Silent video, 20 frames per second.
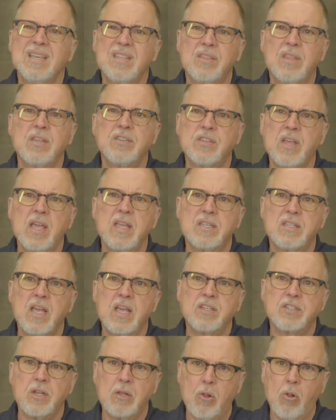They say it
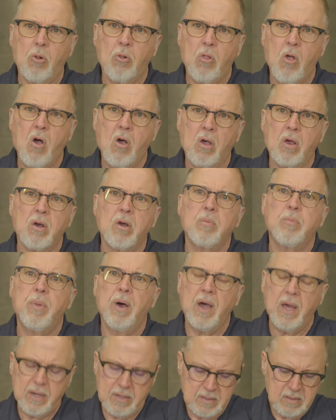takes a little longer,
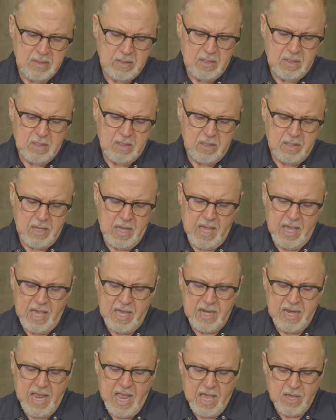but yeah,
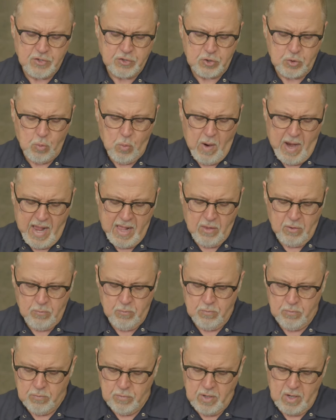and it has two
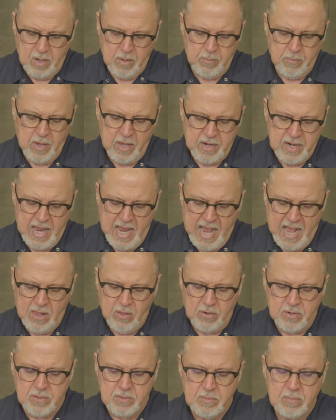Allen, um, an
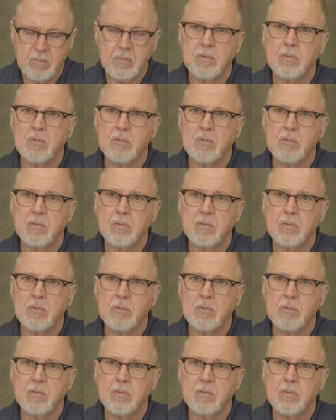Allen,